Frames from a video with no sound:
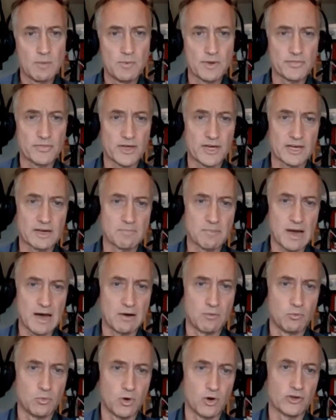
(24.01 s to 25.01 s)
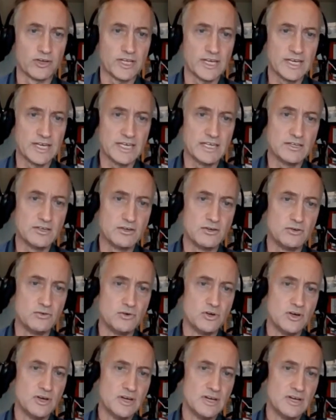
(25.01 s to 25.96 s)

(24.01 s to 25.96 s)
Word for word: we think about what E U